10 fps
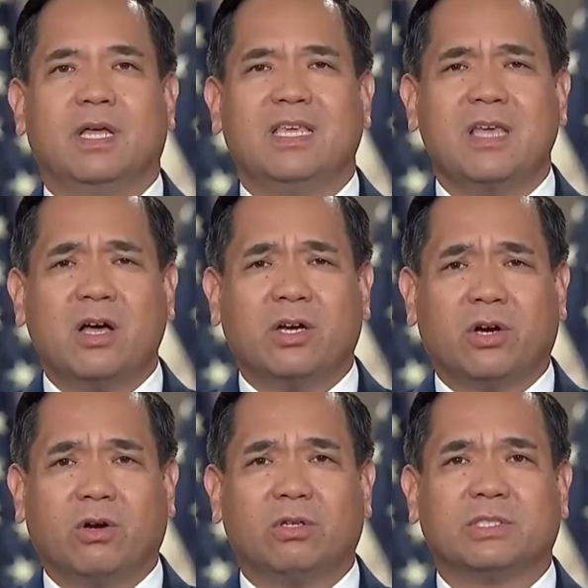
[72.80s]
Young
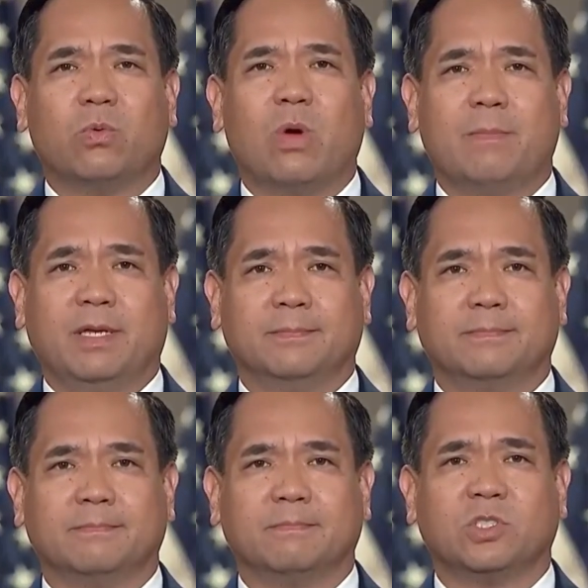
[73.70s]
girls and women
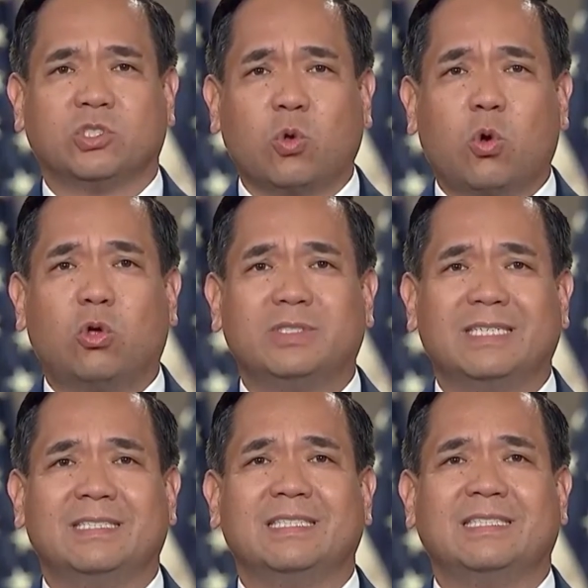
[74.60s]
sold
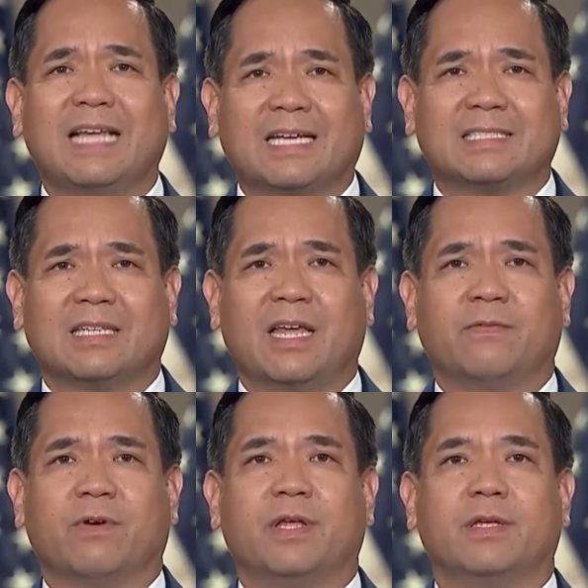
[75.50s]
into sex
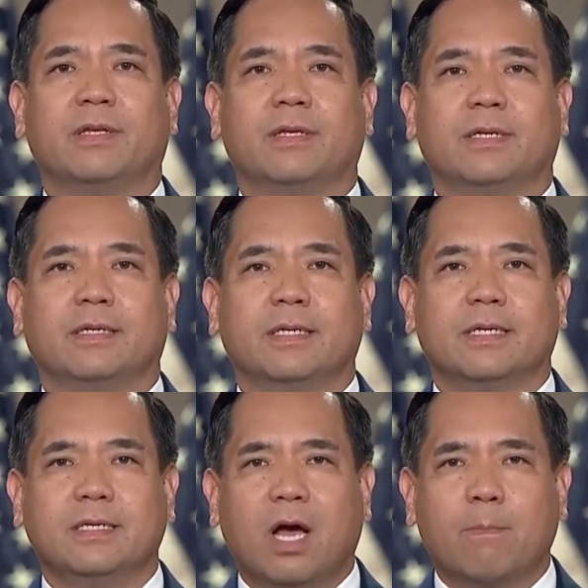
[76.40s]
slavery,
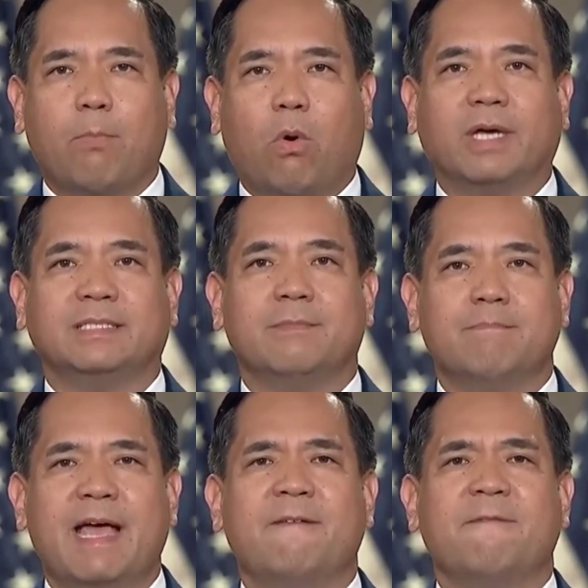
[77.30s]
young boys and
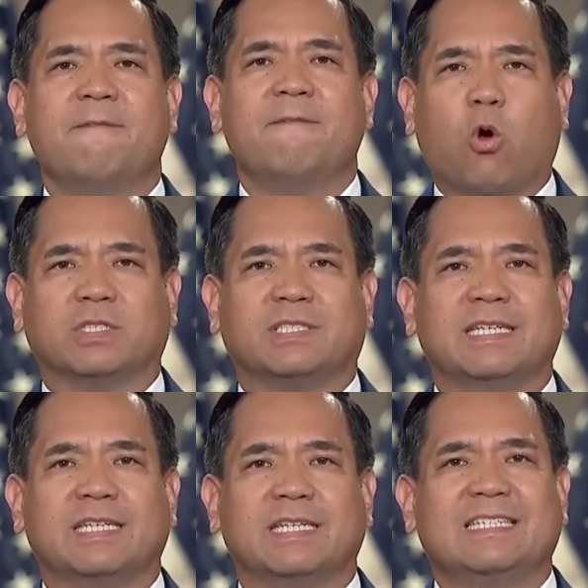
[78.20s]
men forced
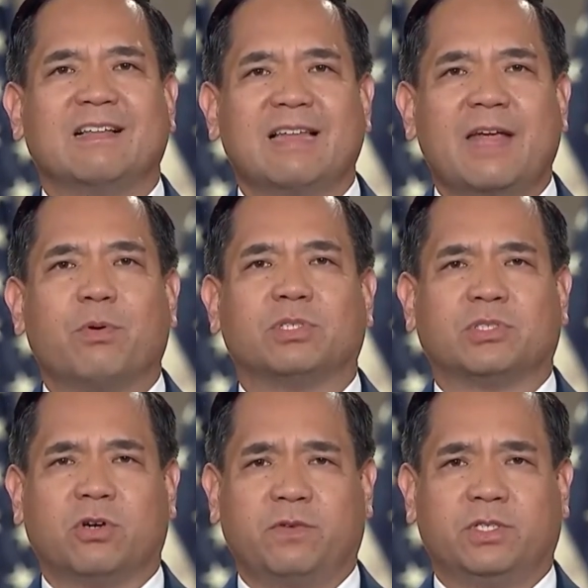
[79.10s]
into labor
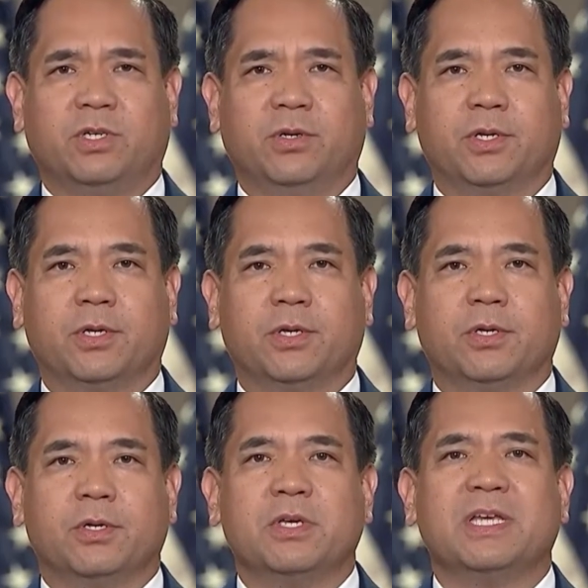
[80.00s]
servitude,
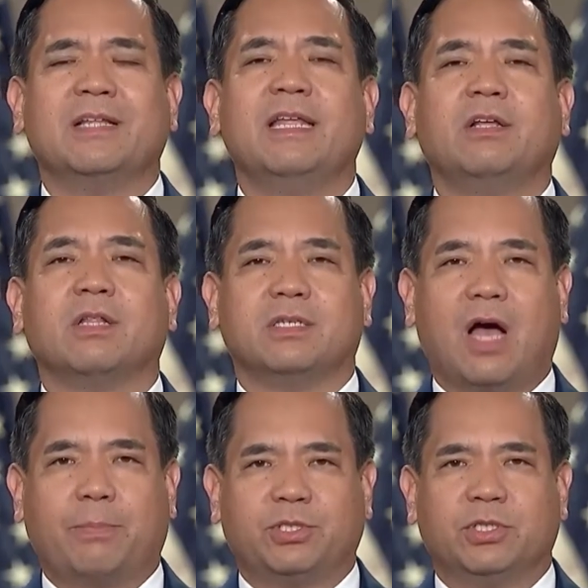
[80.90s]
illegal
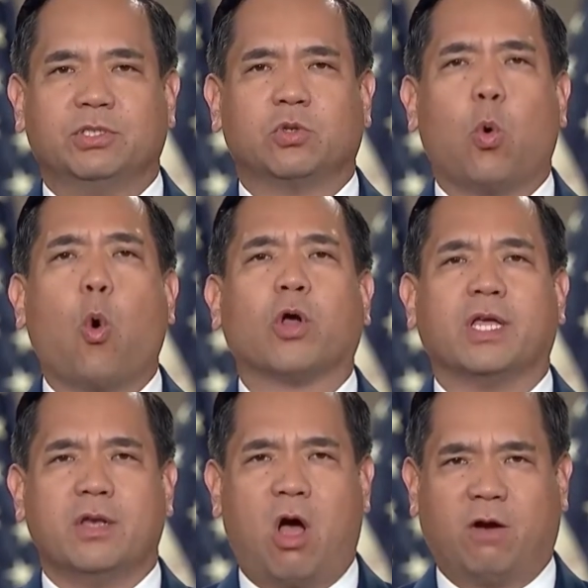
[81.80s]
adoptions,
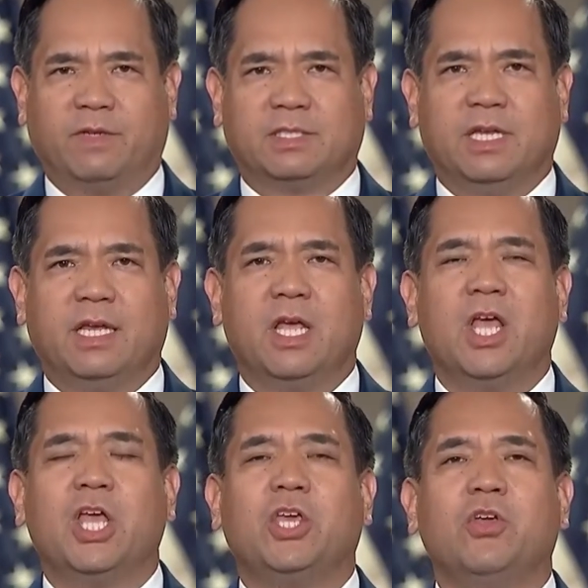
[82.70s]
organ harvesting,
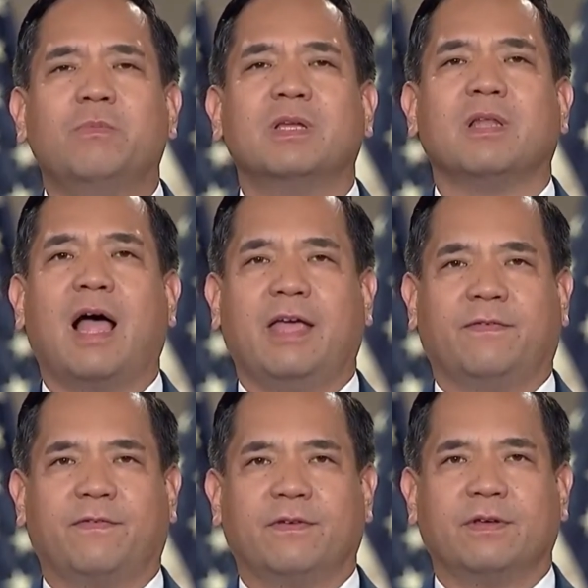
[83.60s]
human
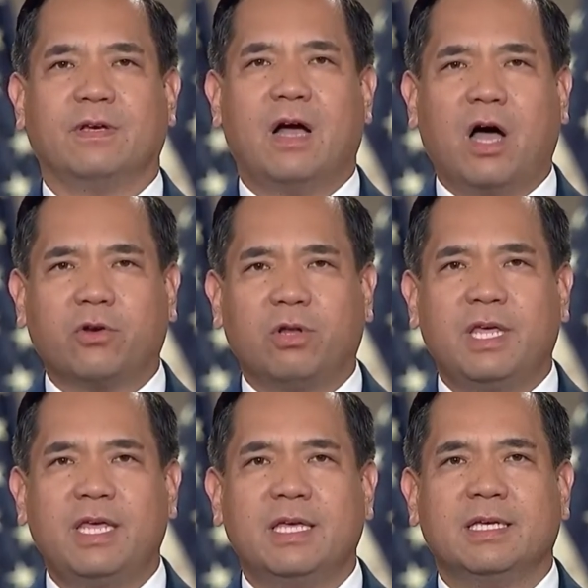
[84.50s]
life
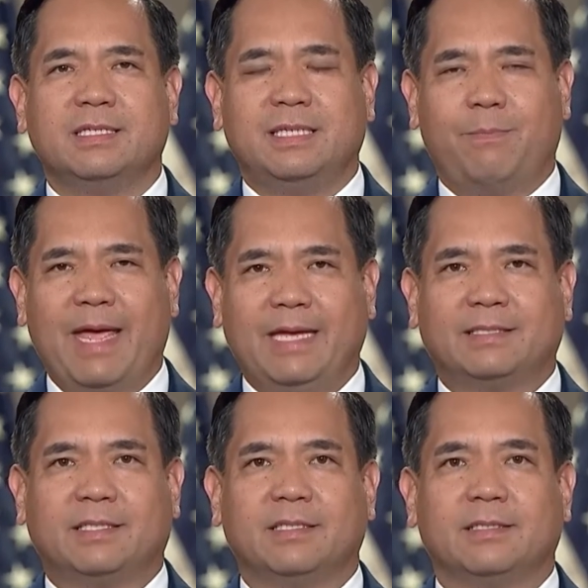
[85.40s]
utterly
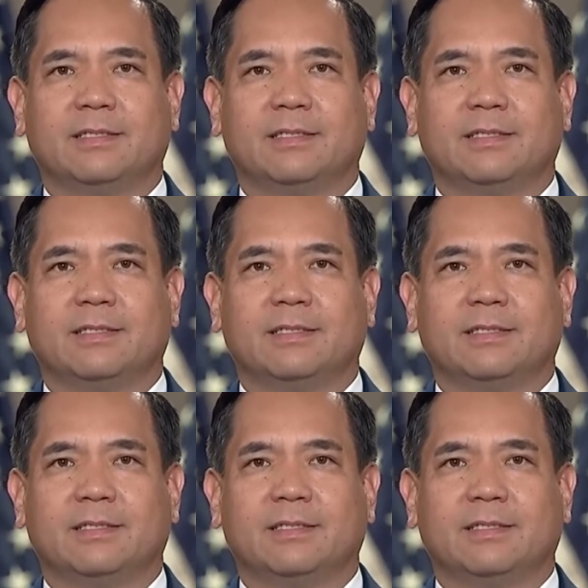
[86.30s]
debased